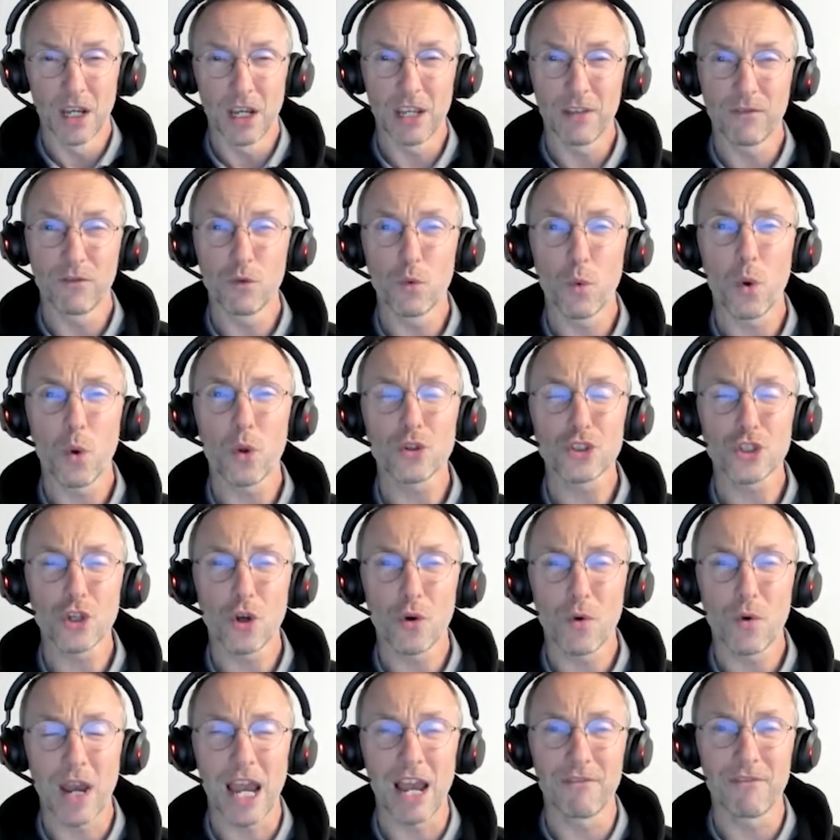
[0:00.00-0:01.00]
if you
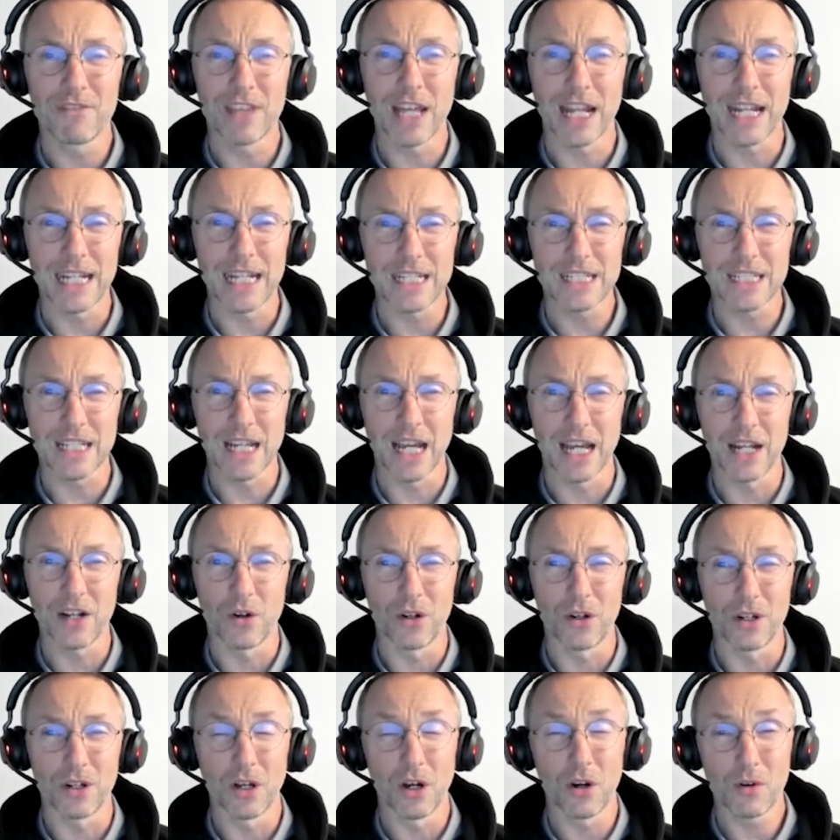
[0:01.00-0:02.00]
also have that insight
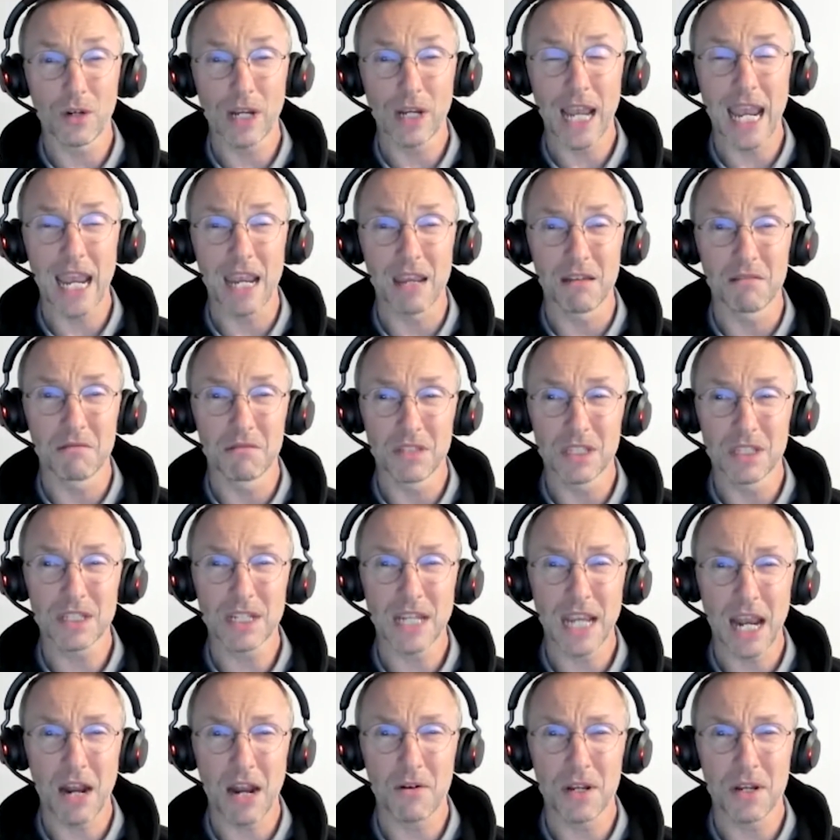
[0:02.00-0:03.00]
on, okay, this
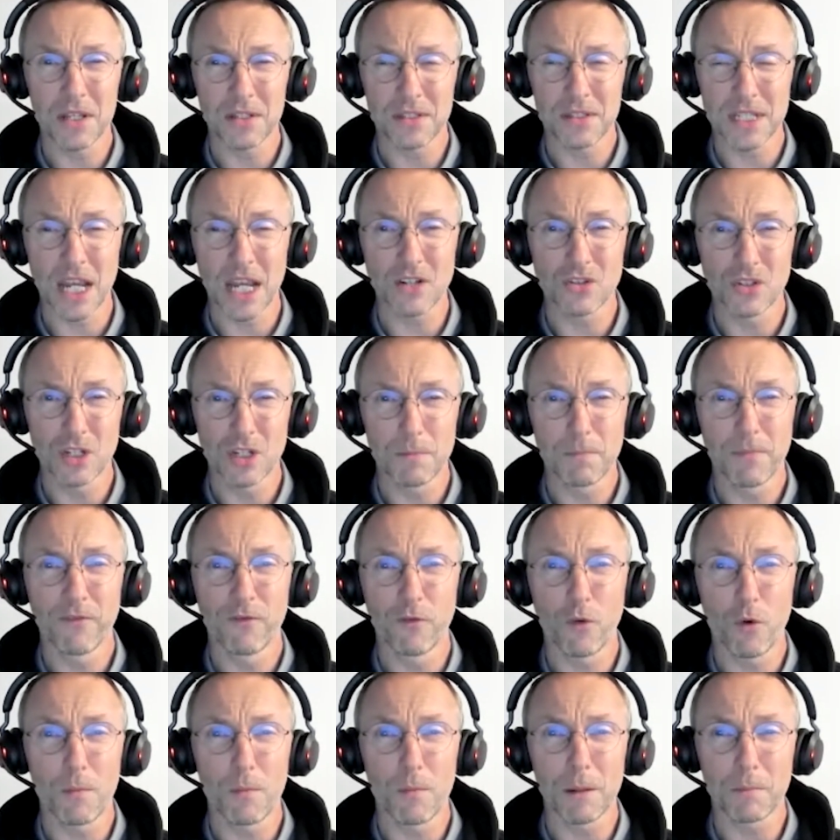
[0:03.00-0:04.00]
carrier is actually
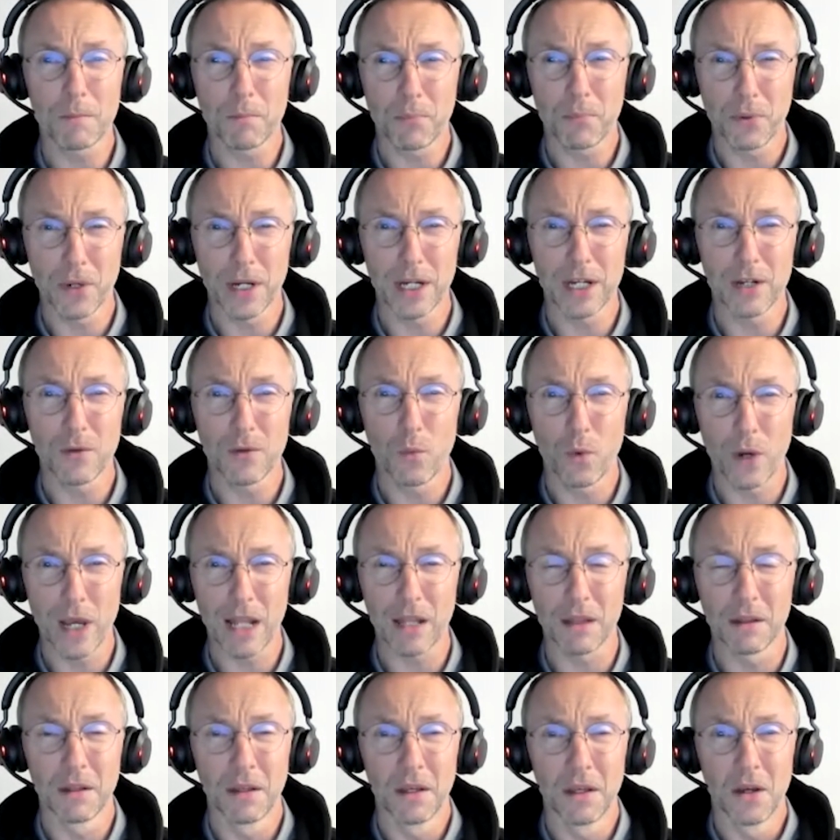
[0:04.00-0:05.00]
performing pretty
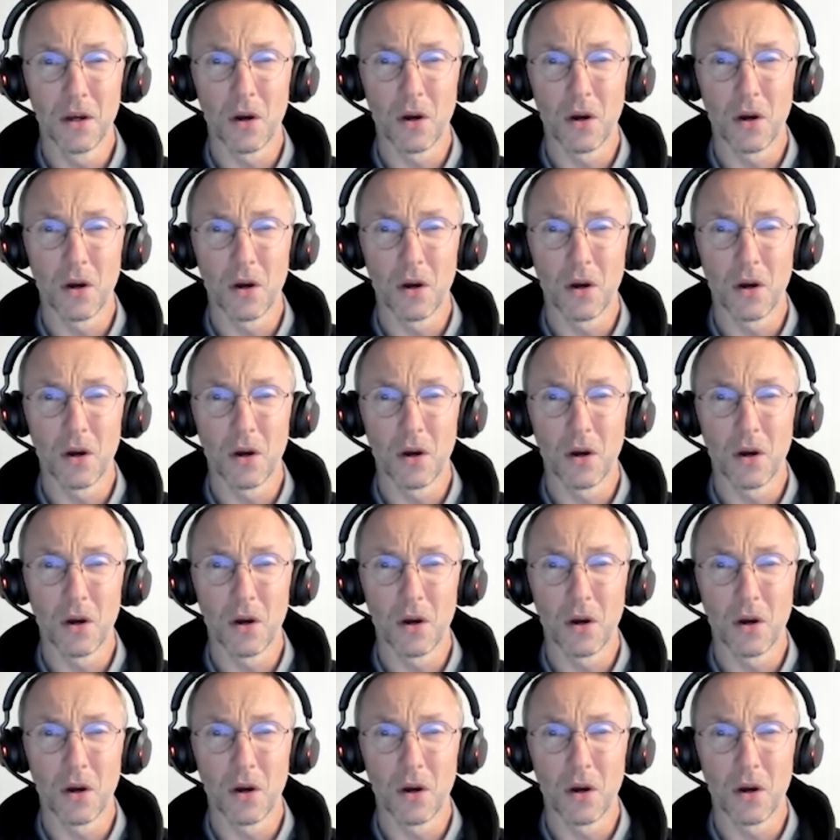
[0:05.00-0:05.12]
well